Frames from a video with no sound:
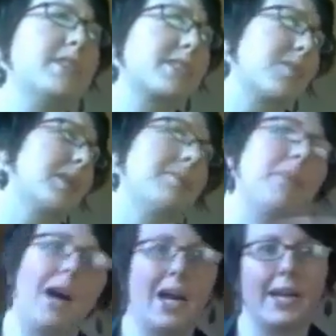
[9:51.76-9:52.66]
what if you just don't
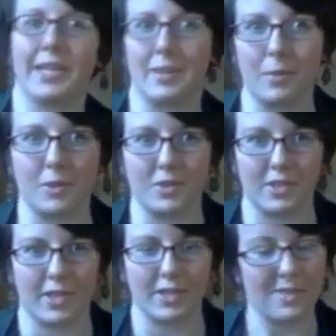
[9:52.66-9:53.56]
want to buy any
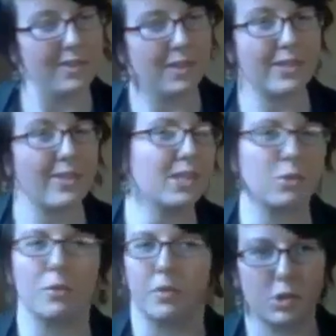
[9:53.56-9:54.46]
merchandise? And
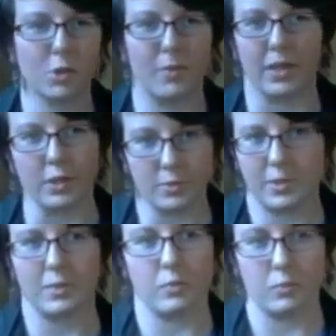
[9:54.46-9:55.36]
that's cool. It's your money.
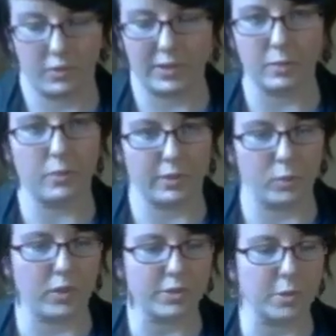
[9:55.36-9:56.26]
Do with it
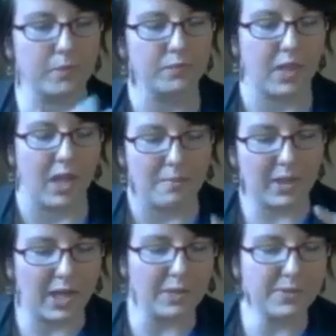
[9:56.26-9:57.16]
what you want to.
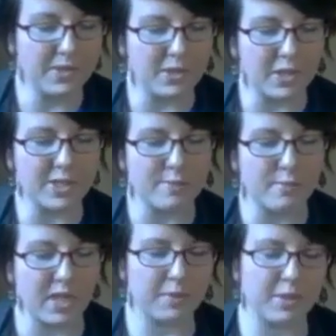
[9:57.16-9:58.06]
But I would
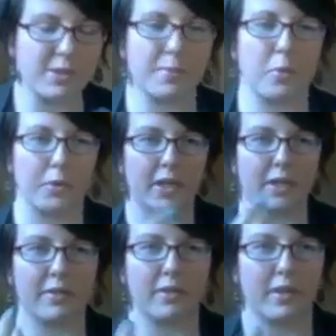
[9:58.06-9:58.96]
suggest maybe
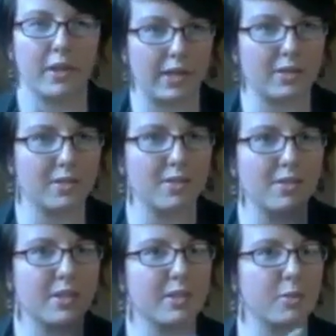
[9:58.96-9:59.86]
supporting the
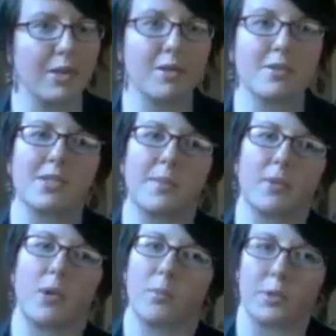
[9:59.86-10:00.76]
actors and the creators in
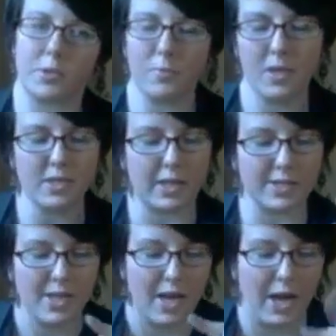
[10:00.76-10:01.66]
some of their own personal
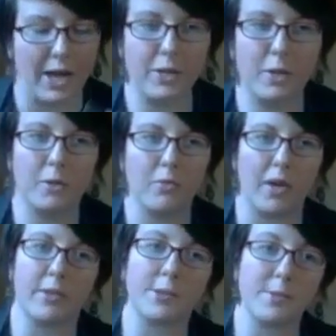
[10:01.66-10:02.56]
projects. I
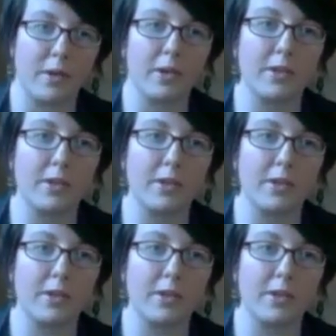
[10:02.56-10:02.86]
know Raphael